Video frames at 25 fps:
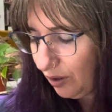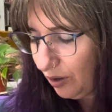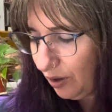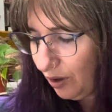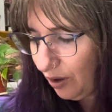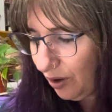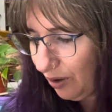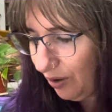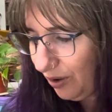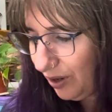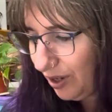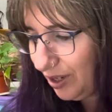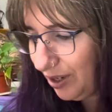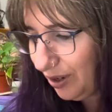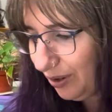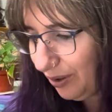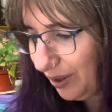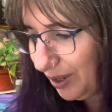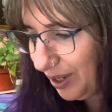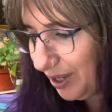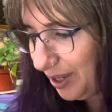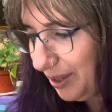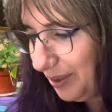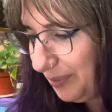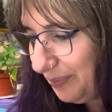Okie
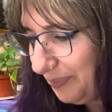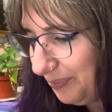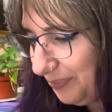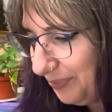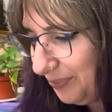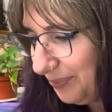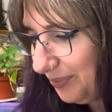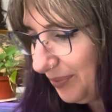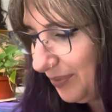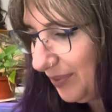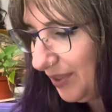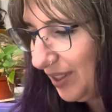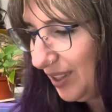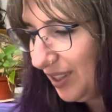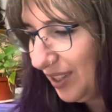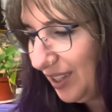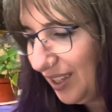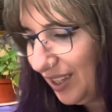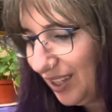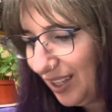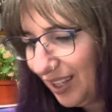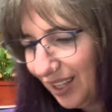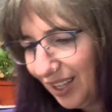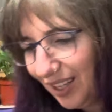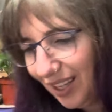dokie.
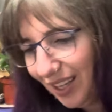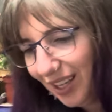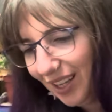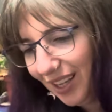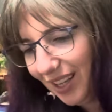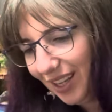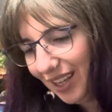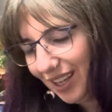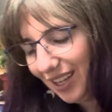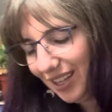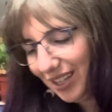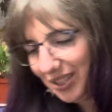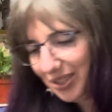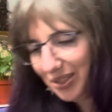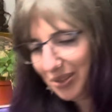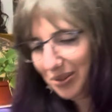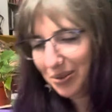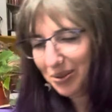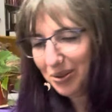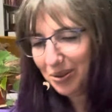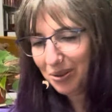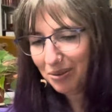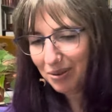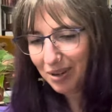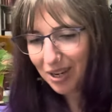So
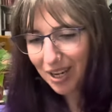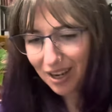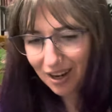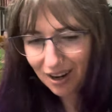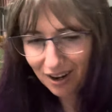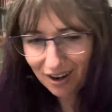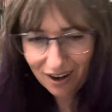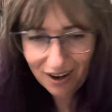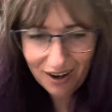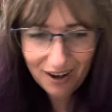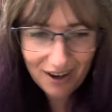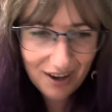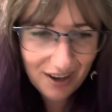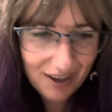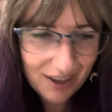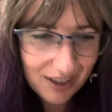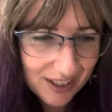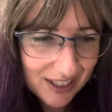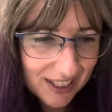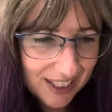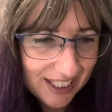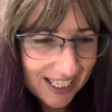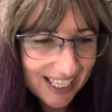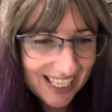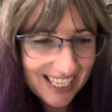3
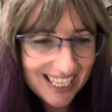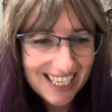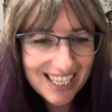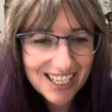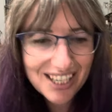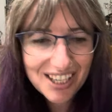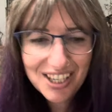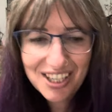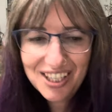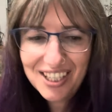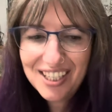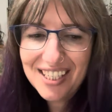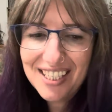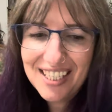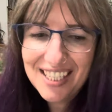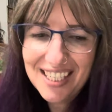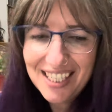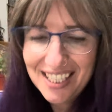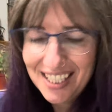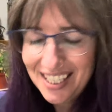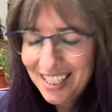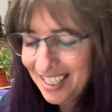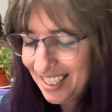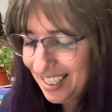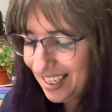cards here
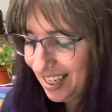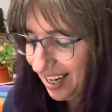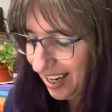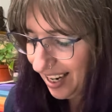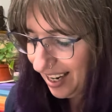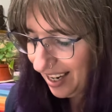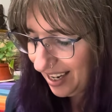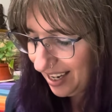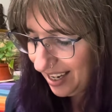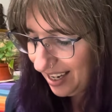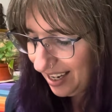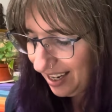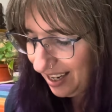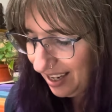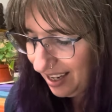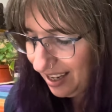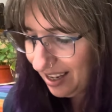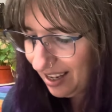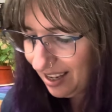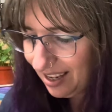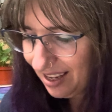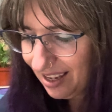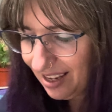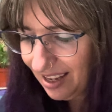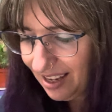today.
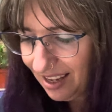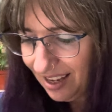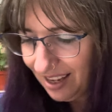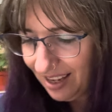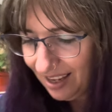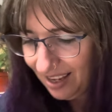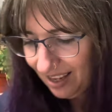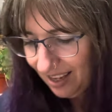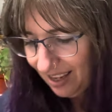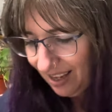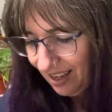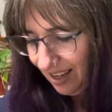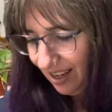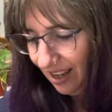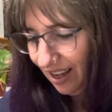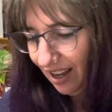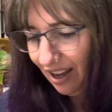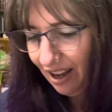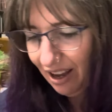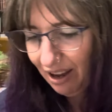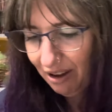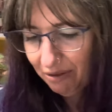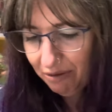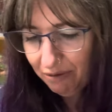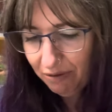
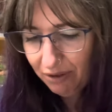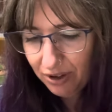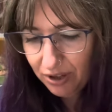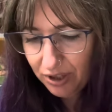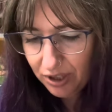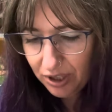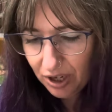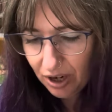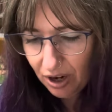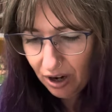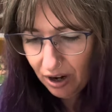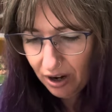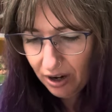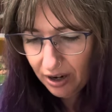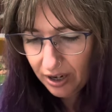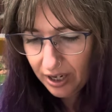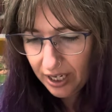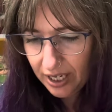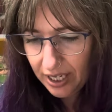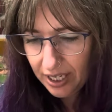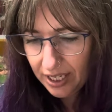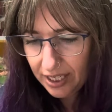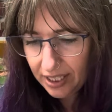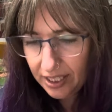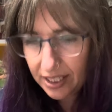First card
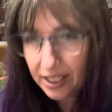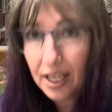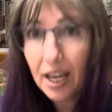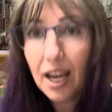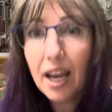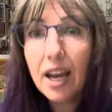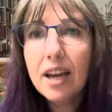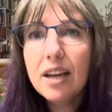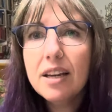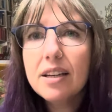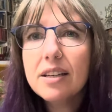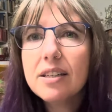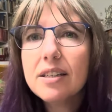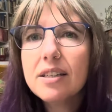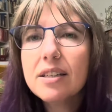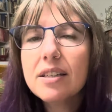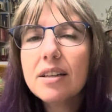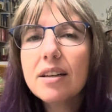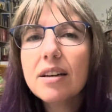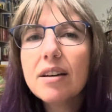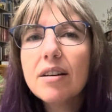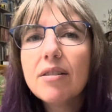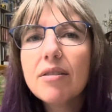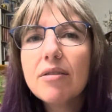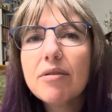is the 8
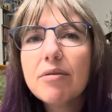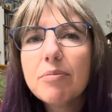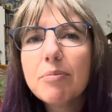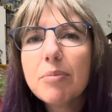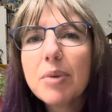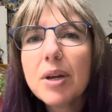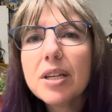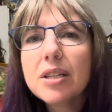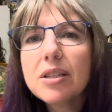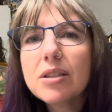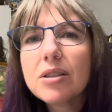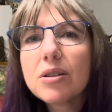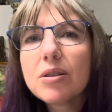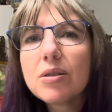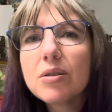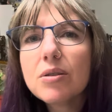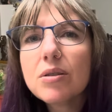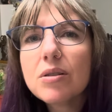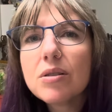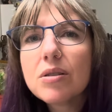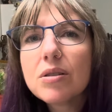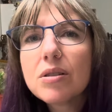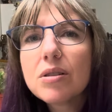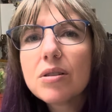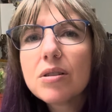of
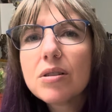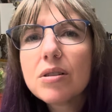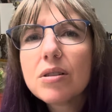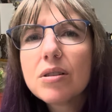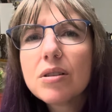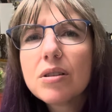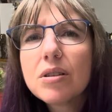Pentacles.